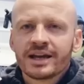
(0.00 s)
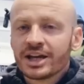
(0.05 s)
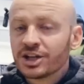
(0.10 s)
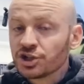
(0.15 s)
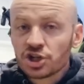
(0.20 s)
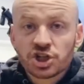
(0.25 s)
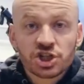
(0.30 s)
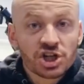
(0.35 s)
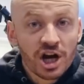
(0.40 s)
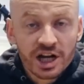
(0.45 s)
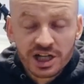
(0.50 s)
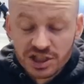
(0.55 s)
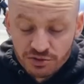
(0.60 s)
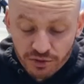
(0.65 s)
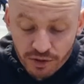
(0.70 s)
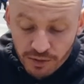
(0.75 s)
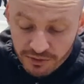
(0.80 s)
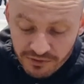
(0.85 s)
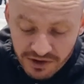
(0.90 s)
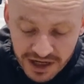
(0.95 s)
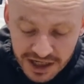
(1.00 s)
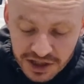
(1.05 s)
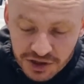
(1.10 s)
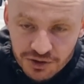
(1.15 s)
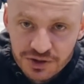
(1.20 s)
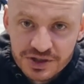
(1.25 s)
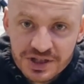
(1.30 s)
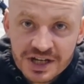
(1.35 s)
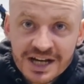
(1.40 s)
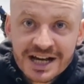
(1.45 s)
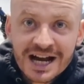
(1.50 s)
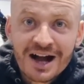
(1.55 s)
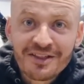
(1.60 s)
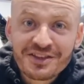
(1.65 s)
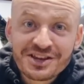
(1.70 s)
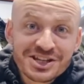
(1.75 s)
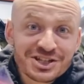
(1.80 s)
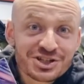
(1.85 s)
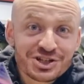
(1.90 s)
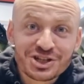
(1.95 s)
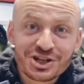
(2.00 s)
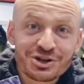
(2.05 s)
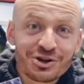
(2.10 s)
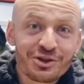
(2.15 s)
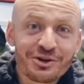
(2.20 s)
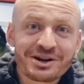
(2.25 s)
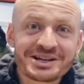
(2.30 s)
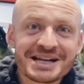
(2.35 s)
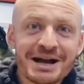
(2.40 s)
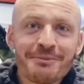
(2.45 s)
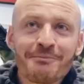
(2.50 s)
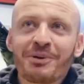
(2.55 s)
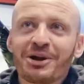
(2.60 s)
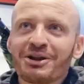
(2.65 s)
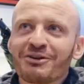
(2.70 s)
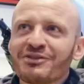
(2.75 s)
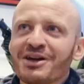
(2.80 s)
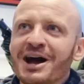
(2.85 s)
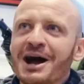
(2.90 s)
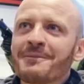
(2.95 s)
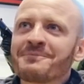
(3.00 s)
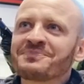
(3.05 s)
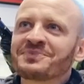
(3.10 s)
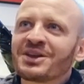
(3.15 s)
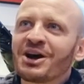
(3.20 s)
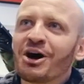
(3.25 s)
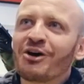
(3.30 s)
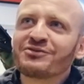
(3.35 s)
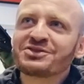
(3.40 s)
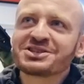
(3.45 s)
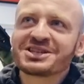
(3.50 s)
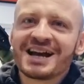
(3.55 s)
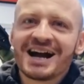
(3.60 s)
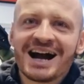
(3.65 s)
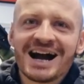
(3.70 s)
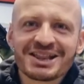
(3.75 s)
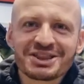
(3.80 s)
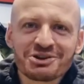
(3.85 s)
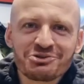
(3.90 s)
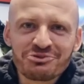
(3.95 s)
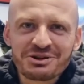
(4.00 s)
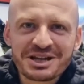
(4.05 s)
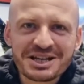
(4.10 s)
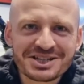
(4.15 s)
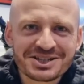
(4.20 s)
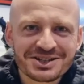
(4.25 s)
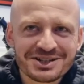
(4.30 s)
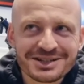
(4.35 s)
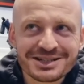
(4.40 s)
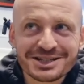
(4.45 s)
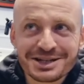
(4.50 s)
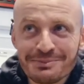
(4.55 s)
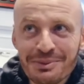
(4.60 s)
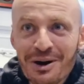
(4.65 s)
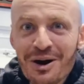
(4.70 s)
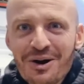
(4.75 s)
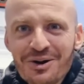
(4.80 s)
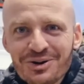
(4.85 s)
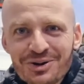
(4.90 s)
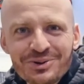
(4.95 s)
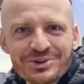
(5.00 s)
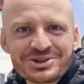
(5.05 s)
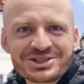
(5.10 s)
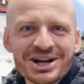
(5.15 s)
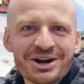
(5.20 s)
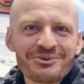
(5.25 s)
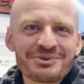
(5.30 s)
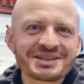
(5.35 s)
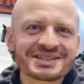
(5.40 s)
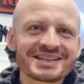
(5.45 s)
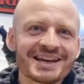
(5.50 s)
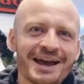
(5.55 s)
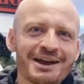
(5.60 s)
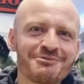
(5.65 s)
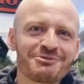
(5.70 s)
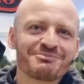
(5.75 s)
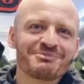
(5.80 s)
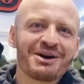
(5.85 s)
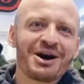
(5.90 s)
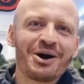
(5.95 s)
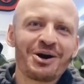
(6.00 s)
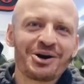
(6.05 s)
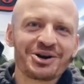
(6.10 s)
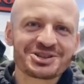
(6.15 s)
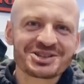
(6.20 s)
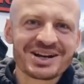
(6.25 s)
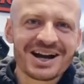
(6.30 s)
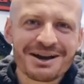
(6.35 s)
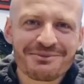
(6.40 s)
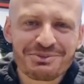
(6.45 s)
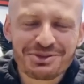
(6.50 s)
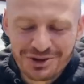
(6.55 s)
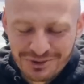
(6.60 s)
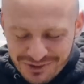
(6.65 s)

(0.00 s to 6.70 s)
it just shines through, it really does. And this is just another example of that. Obviously, I had the recent debacle, shall we say, with my R-Type